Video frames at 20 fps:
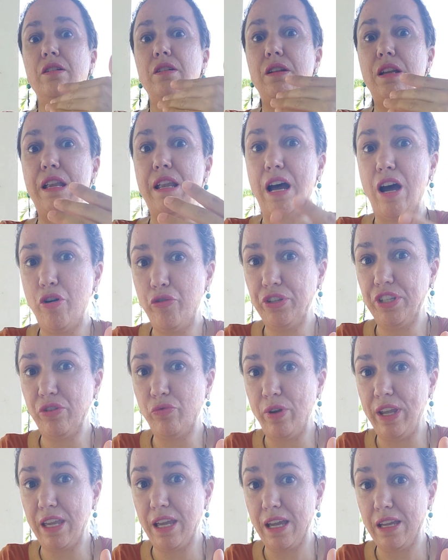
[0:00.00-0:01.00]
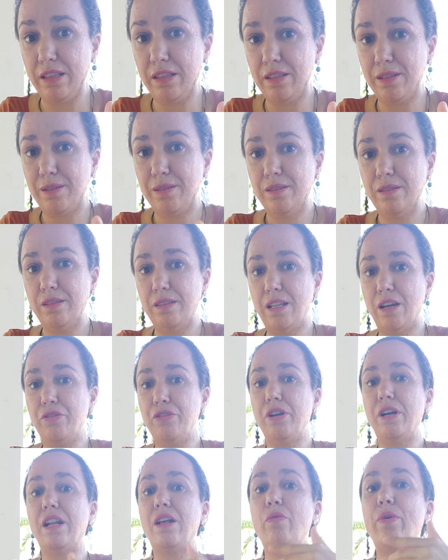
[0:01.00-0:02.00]
Now it's a weekend. Now
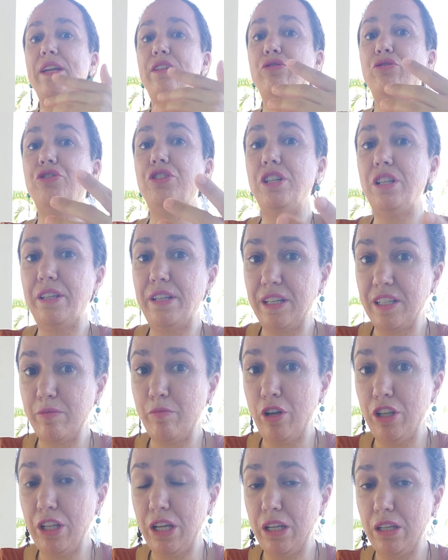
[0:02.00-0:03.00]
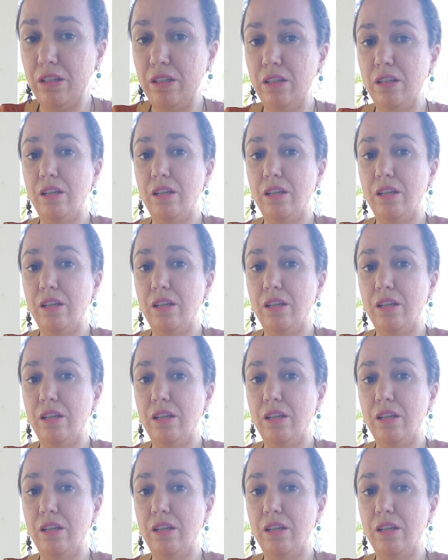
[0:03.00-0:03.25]
you gotta wait until next Monday.